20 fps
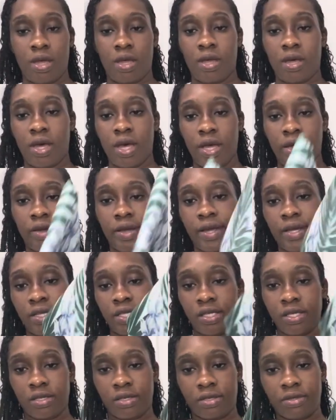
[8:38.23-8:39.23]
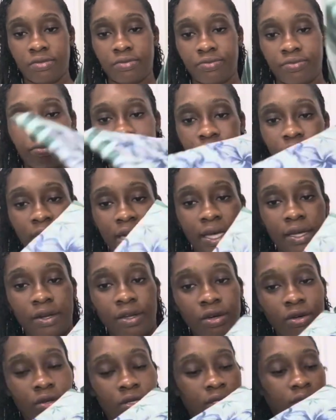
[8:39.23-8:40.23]
Alright, so I like the
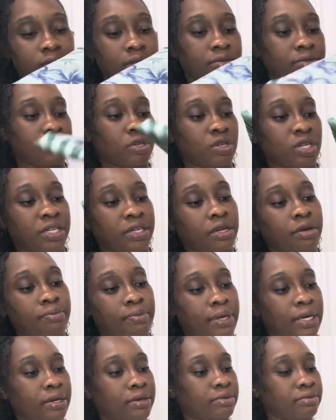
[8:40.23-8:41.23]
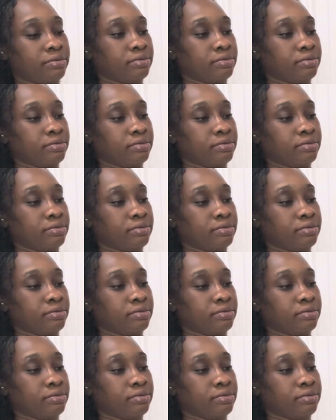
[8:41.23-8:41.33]
color not bad.